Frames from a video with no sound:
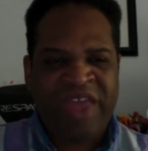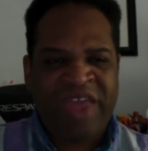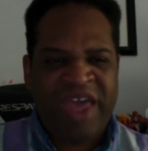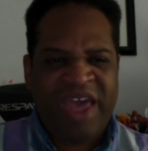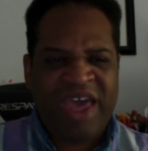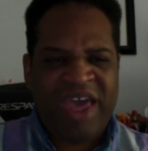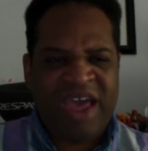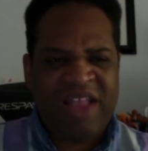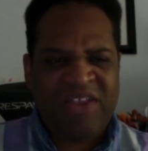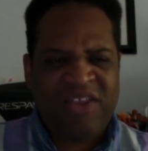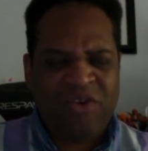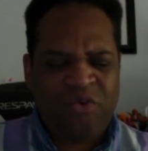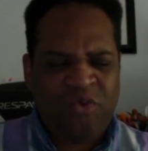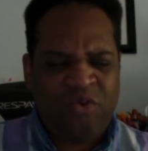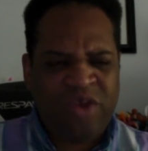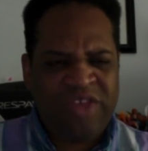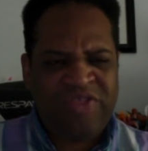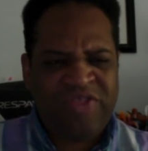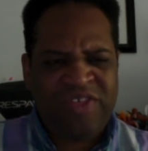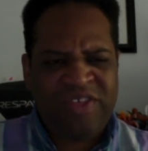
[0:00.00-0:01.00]
And
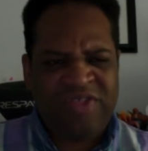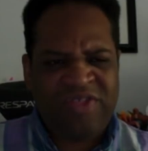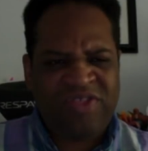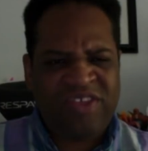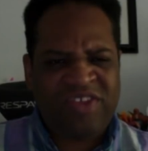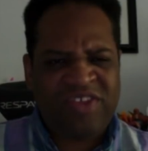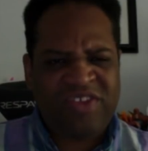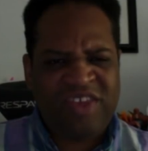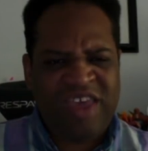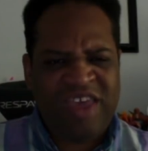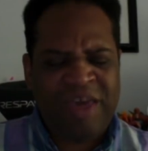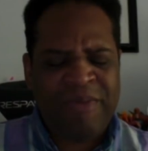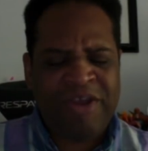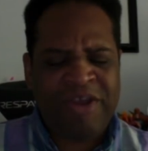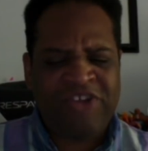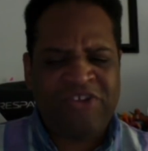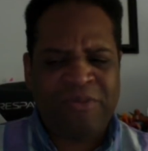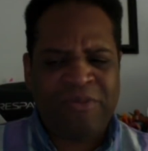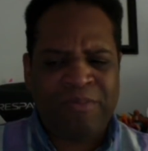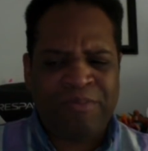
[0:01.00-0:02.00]
with this
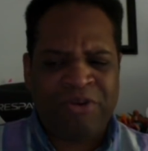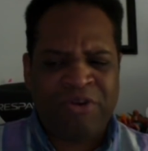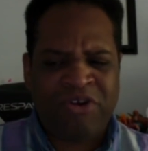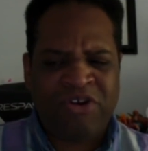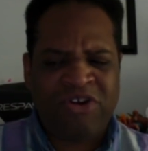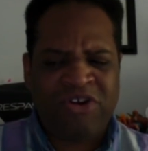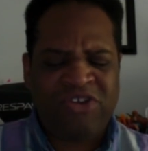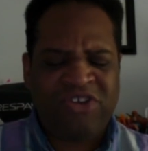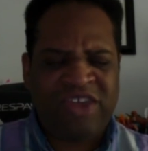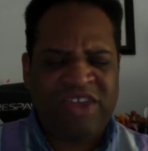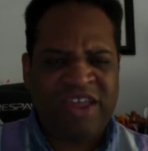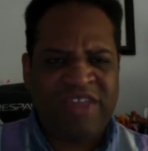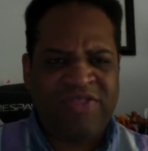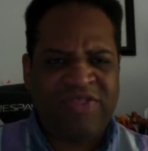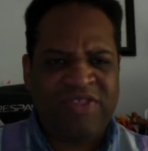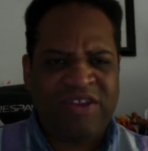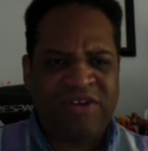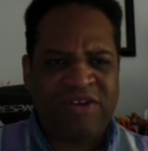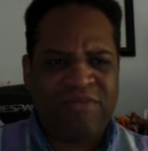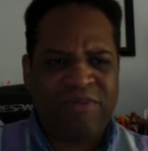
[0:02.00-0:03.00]
image burned
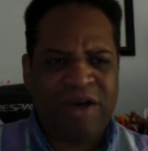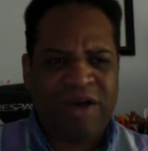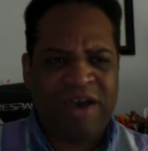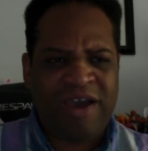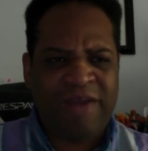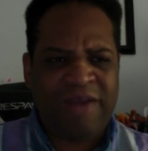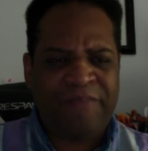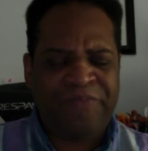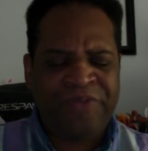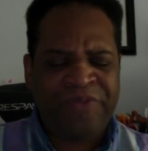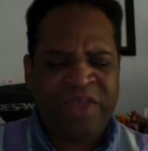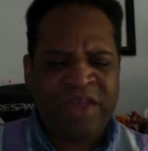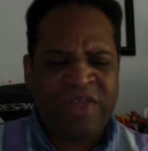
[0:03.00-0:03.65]
in their mind,